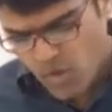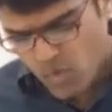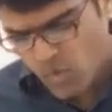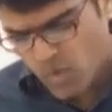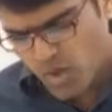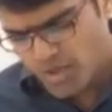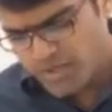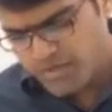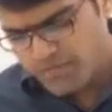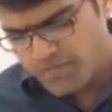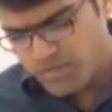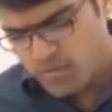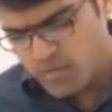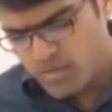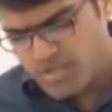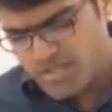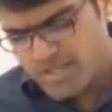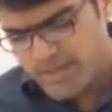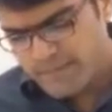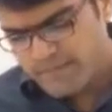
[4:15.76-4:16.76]
What did we do
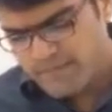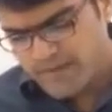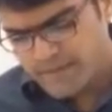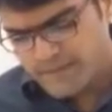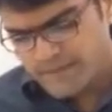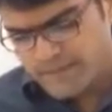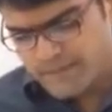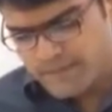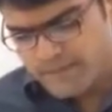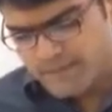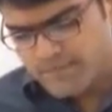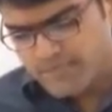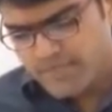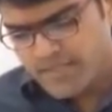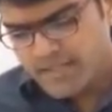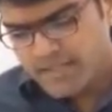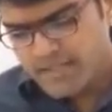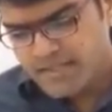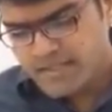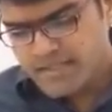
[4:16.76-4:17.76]
in step 1?
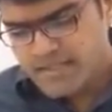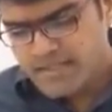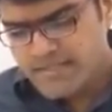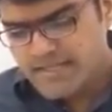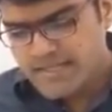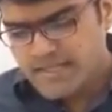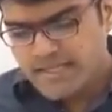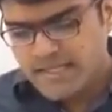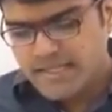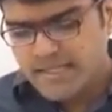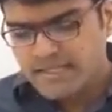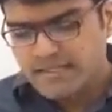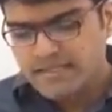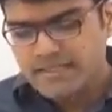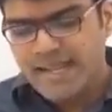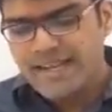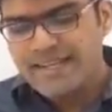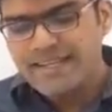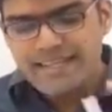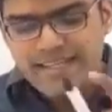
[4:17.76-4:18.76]
See,
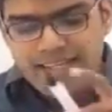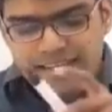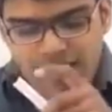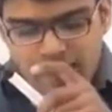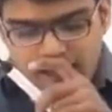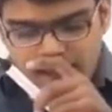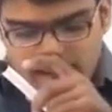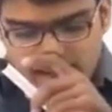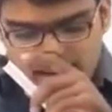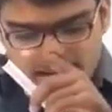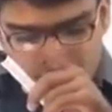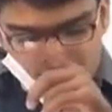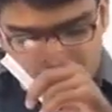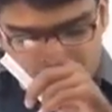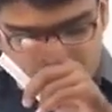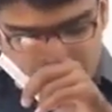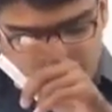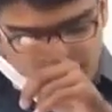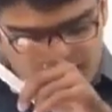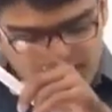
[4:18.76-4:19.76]
98
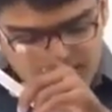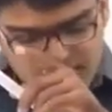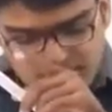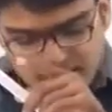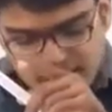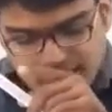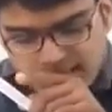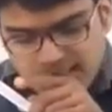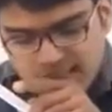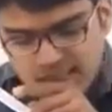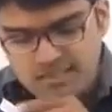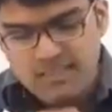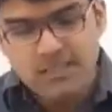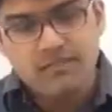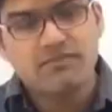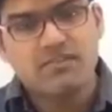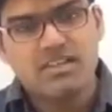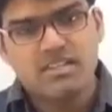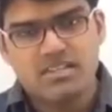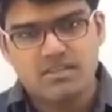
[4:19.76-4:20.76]
is the
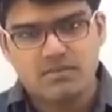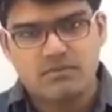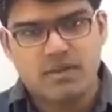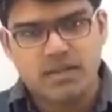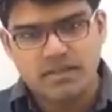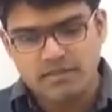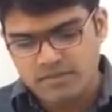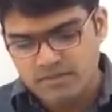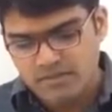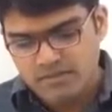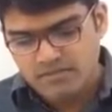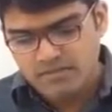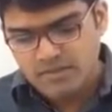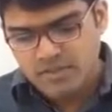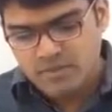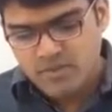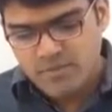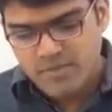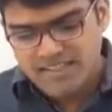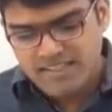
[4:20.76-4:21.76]
first one
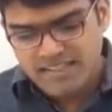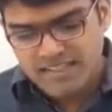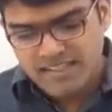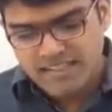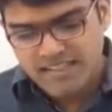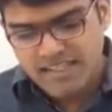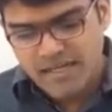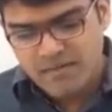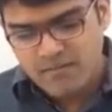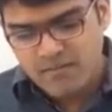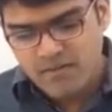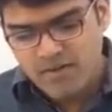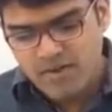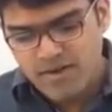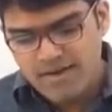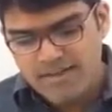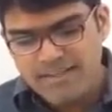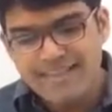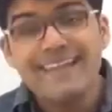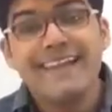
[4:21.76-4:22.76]
so basically that
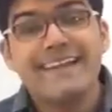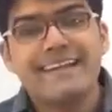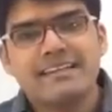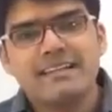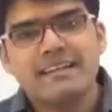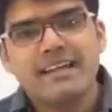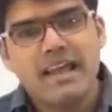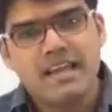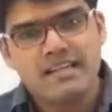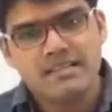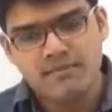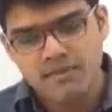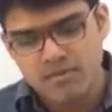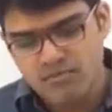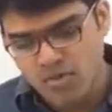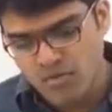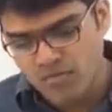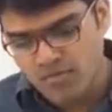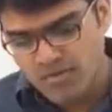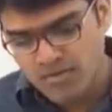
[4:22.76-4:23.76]
word kit has been
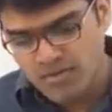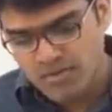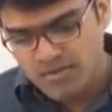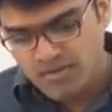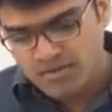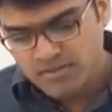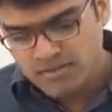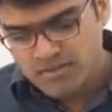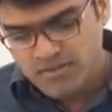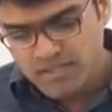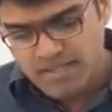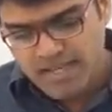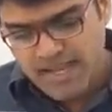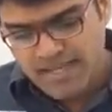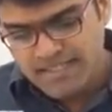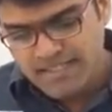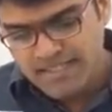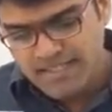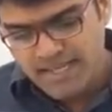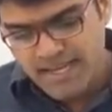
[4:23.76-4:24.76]
moved. You see
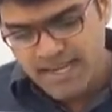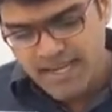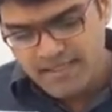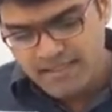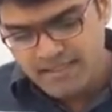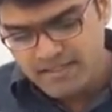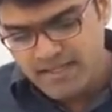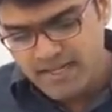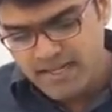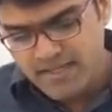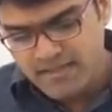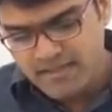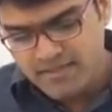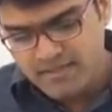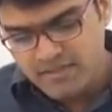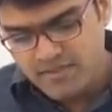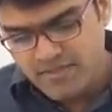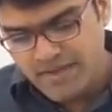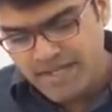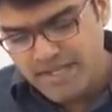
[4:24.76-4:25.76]
98, knit
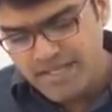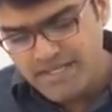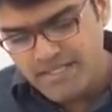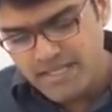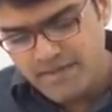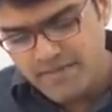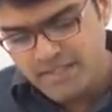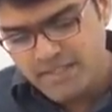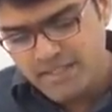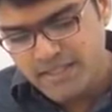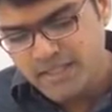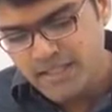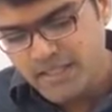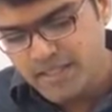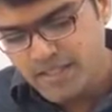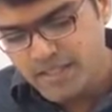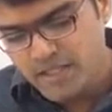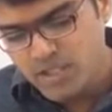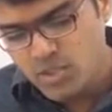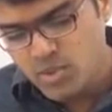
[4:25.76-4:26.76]
27,
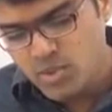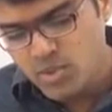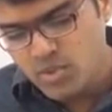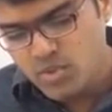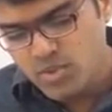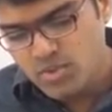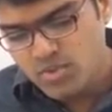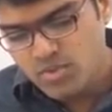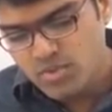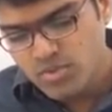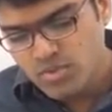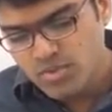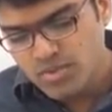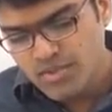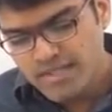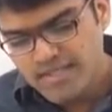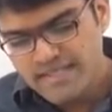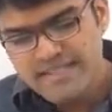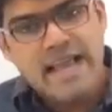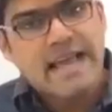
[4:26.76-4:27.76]
32
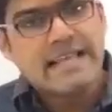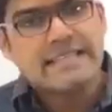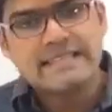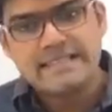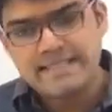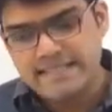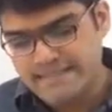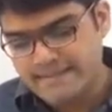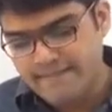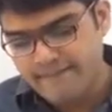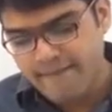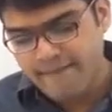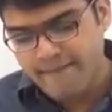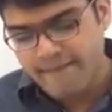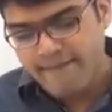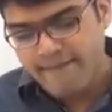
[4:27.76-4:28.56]
is as it is.